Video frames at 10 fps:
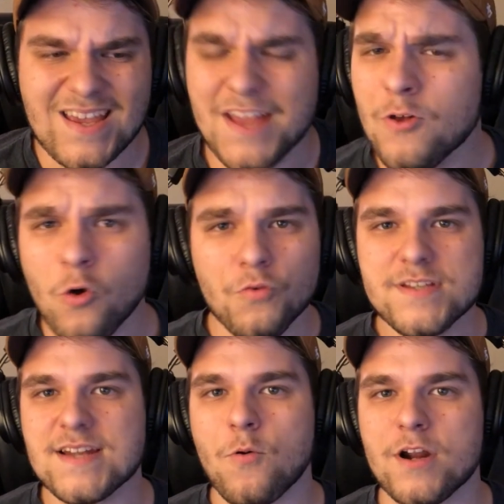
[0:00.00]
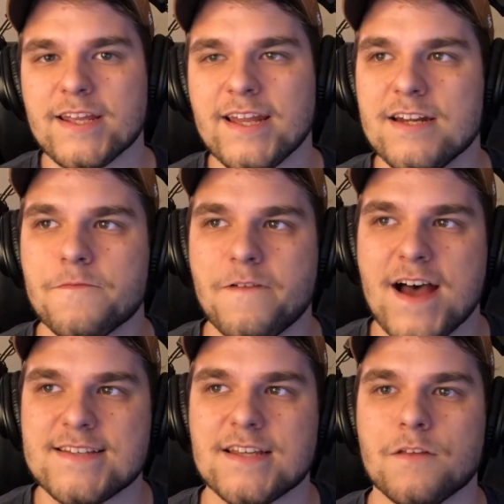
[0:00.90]
the whole reason I wanted to get into
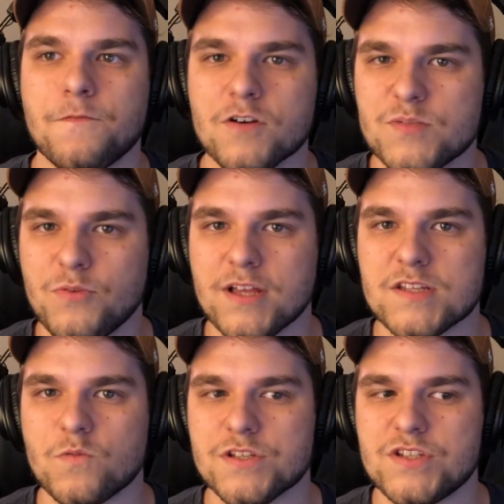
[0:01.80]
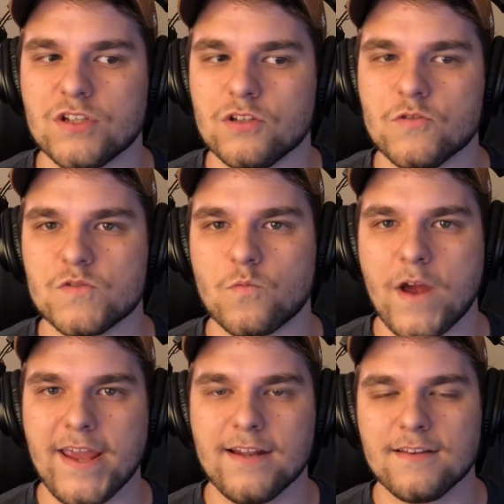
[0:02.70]
fasting in the first place was to lose
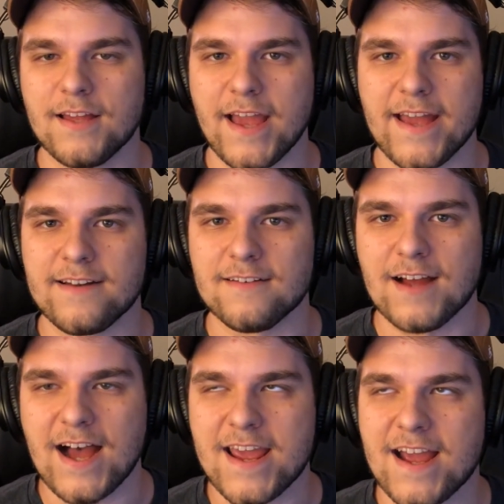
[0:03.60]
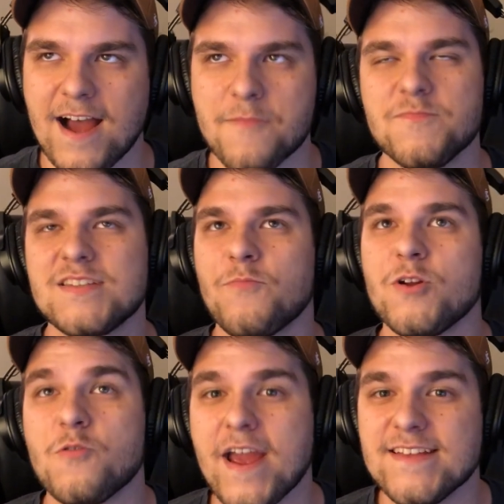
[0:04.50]
weight. And I'm
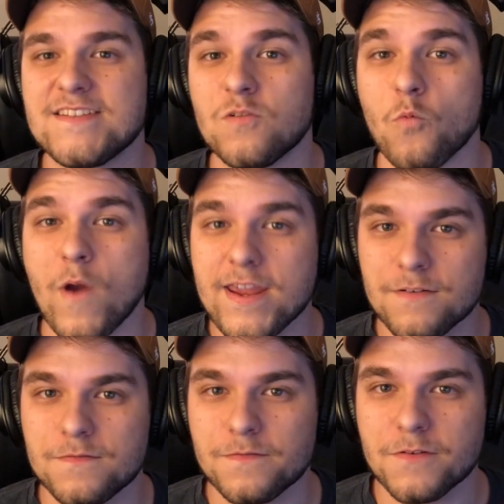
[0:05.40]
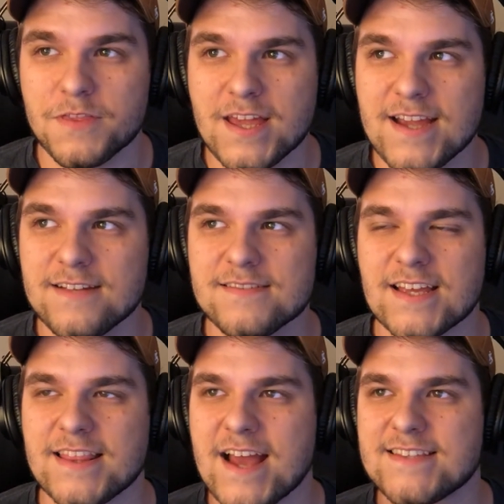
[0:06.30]
someone who hates to wait for things.
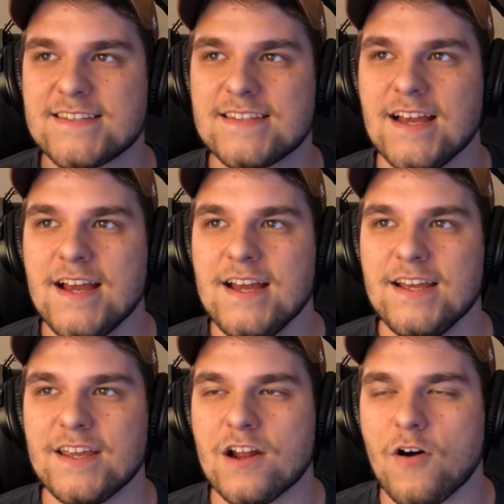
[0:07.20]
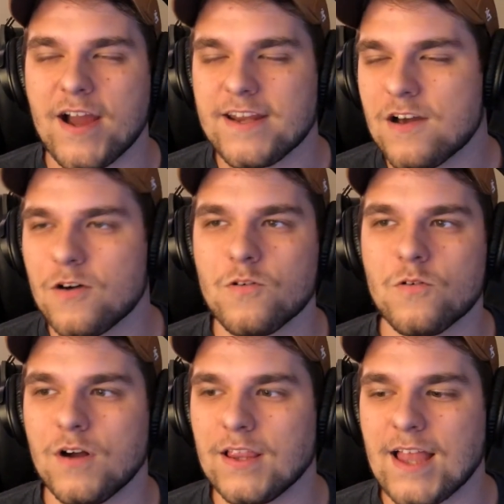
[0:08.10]
And that's, you know, I
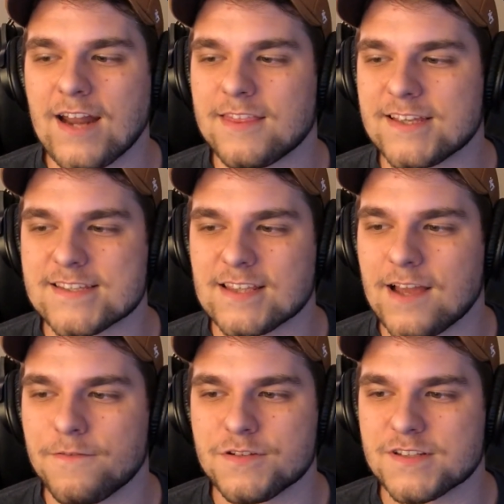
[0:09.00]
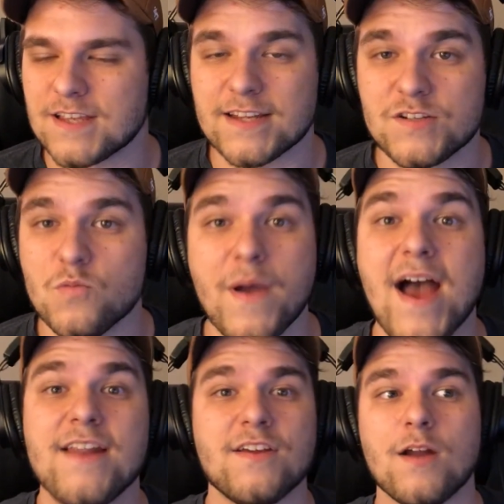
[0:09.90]
know a lot of things in life are just like, too
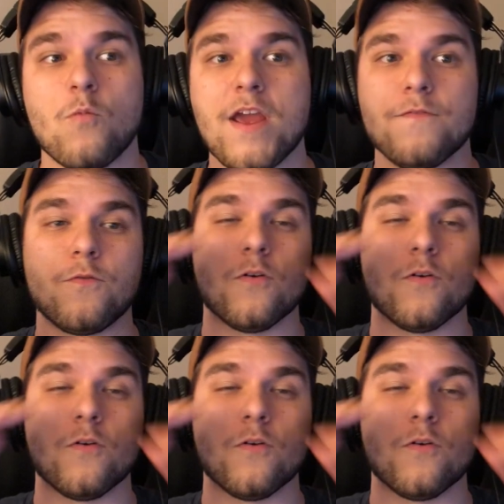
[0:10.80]
bad, you got to wait